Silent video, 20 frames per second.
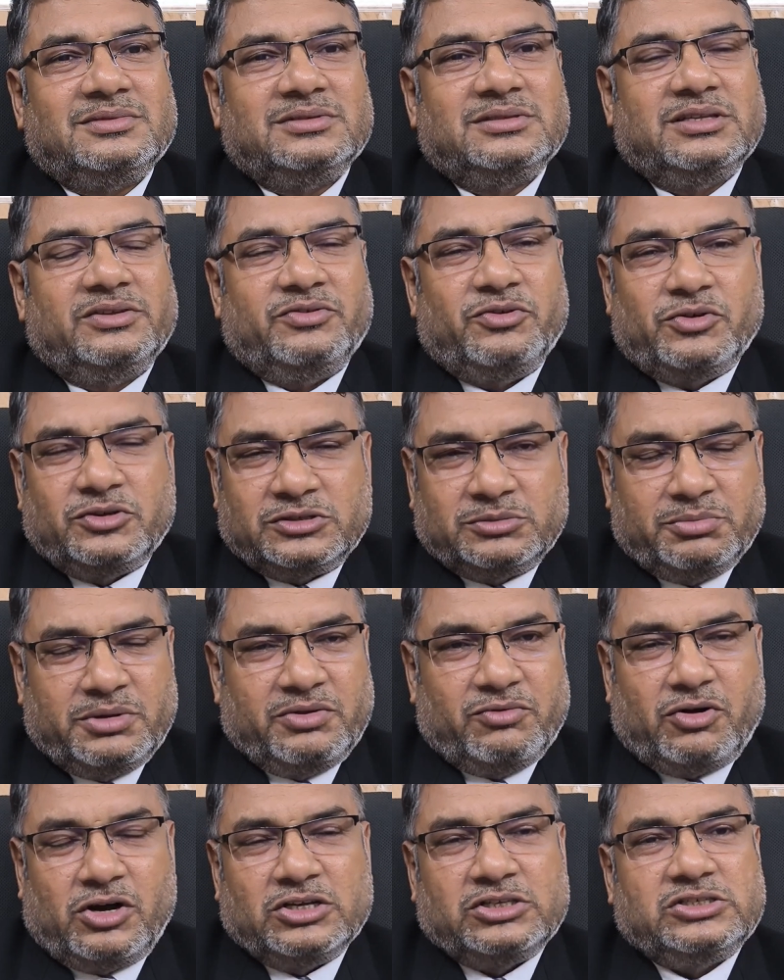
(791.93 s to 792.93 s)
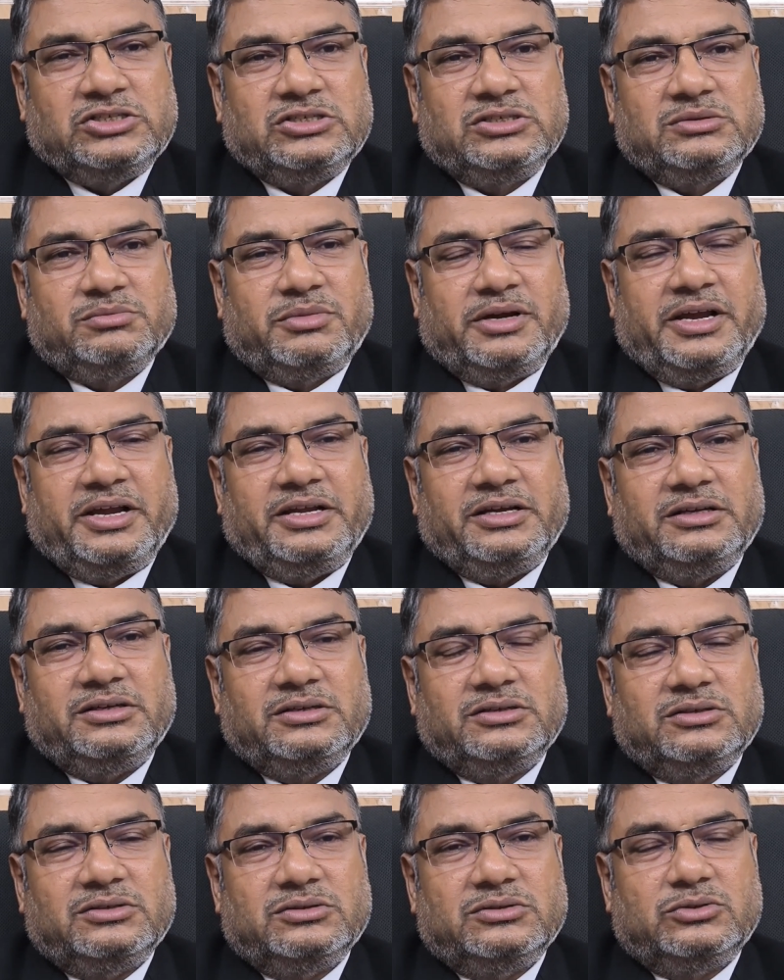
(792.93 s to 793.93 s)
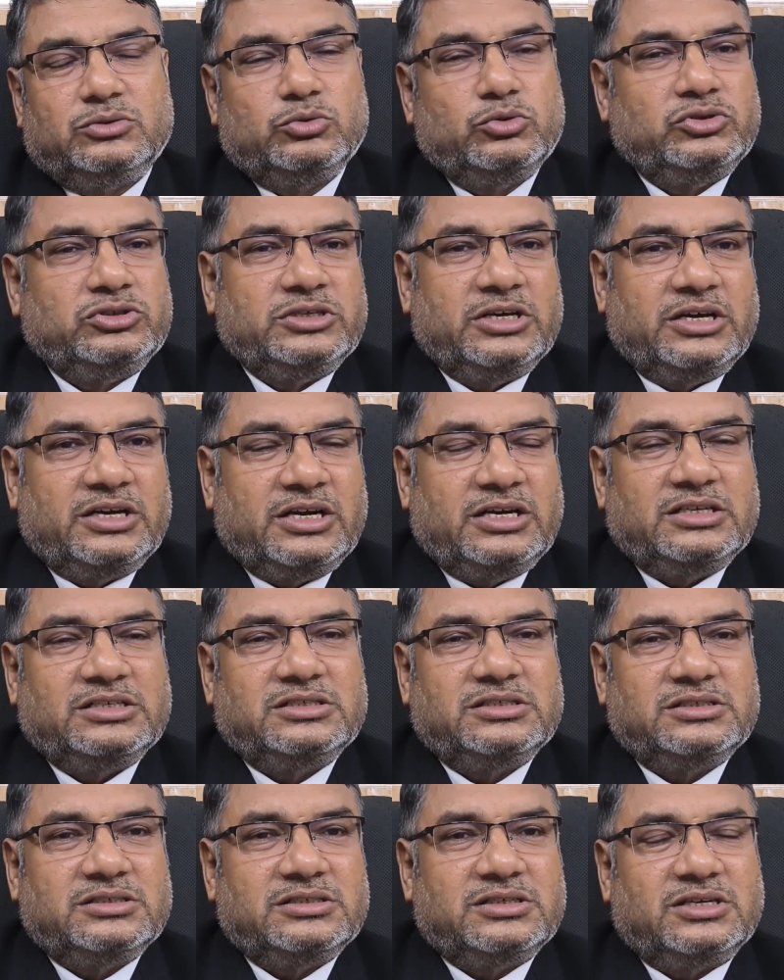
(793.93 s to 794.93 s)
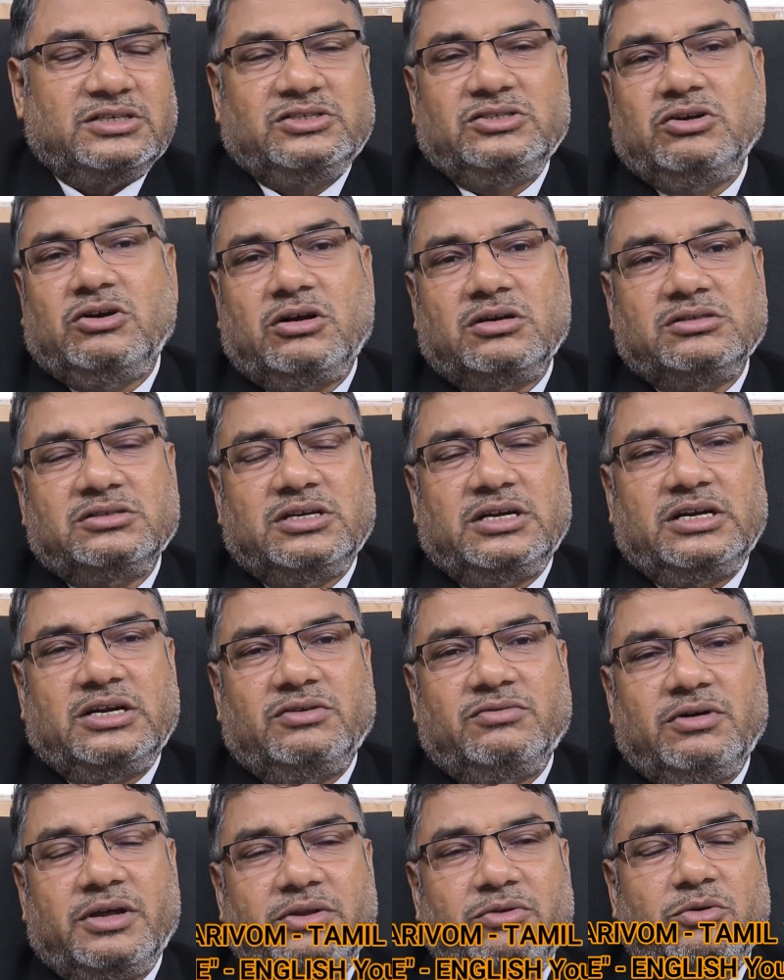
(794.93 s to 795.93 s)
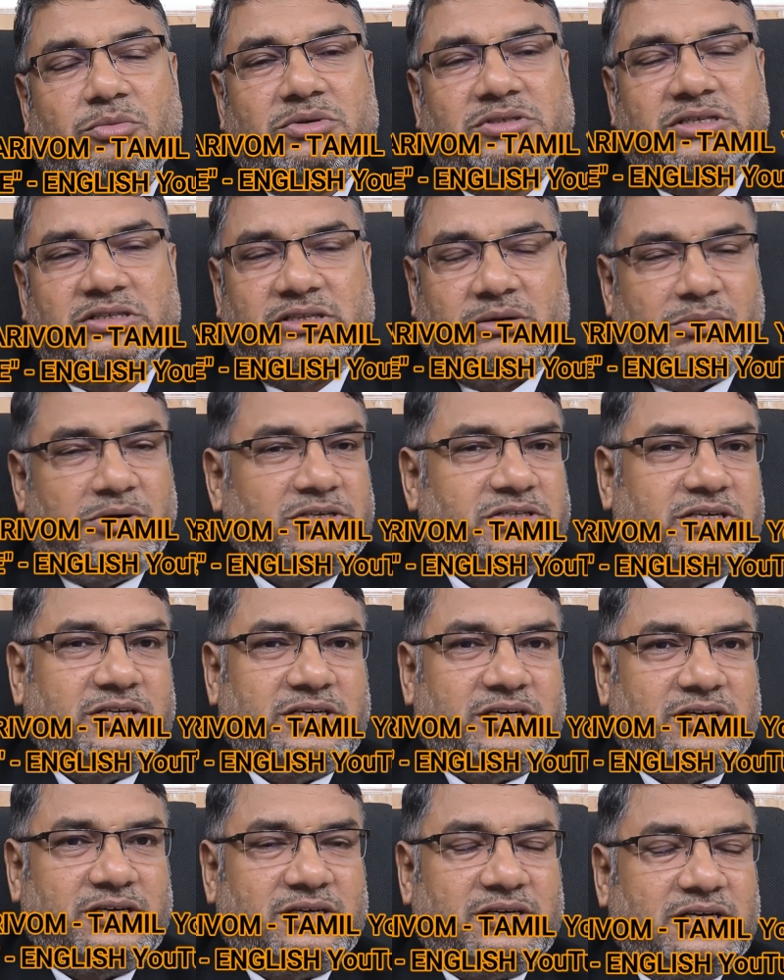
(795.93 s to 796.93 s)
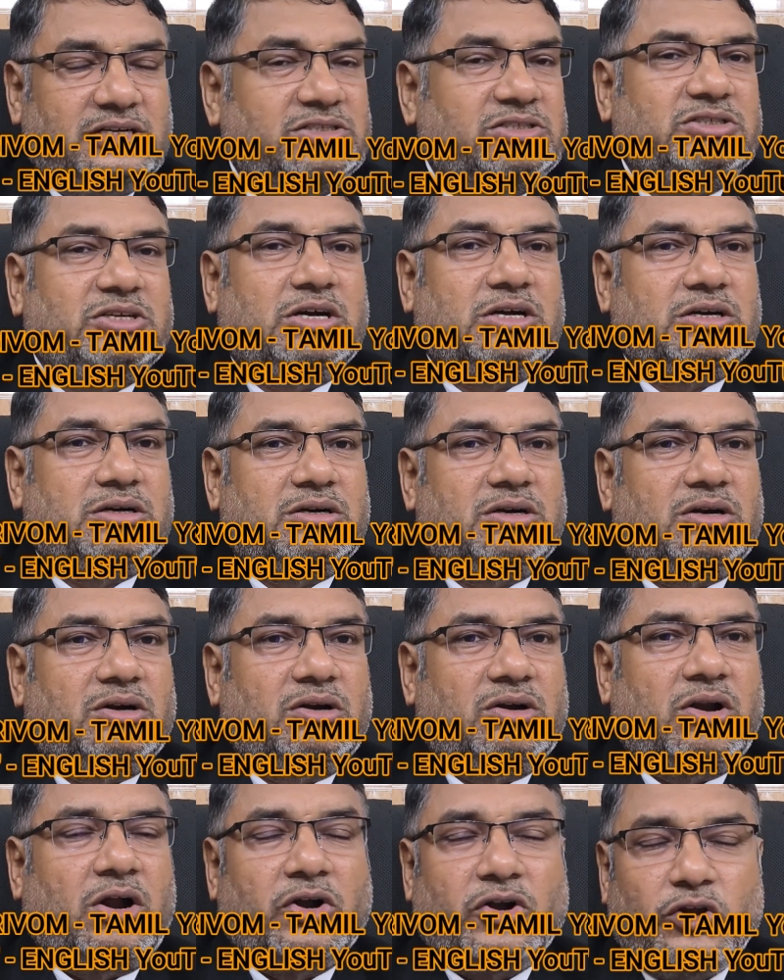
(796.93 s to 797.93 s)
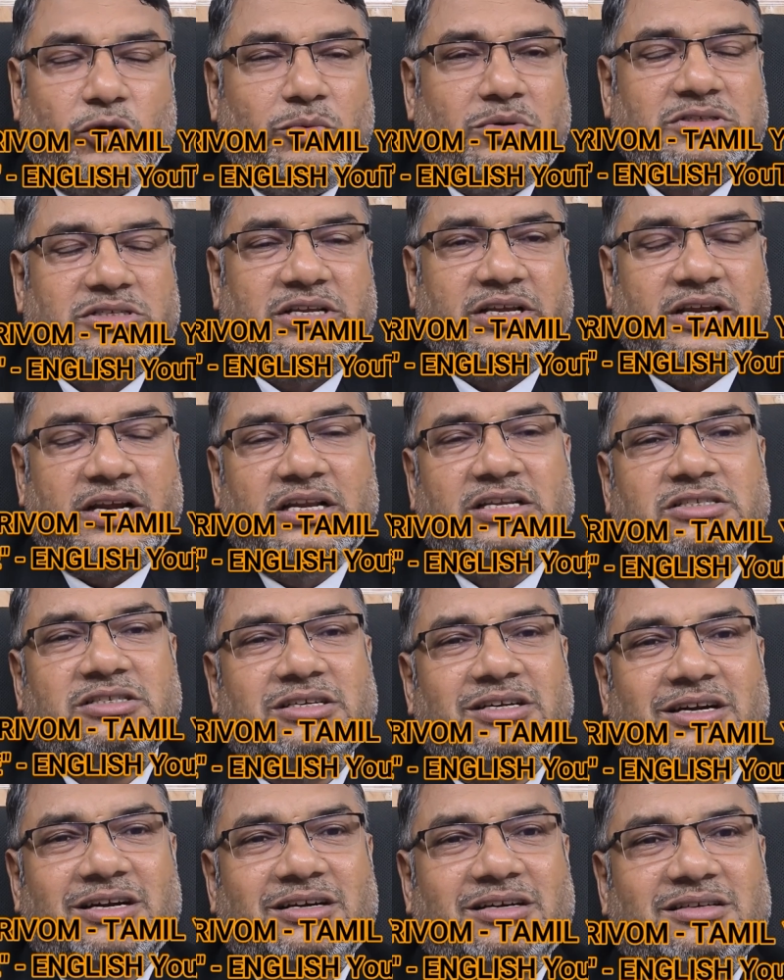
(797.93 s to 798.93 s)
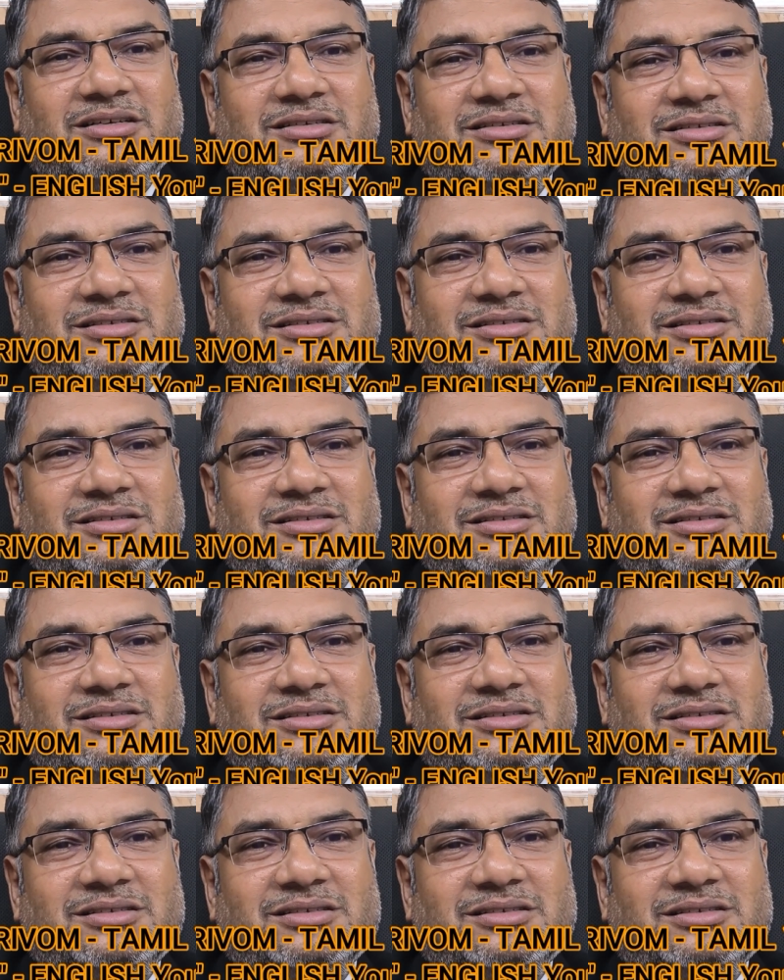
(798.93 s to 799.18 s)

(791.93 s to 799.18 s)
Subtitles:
The viewers may watch my two channels, Razyak Sattamariom is a Tamil channel, Razyak Law TV is an English channel.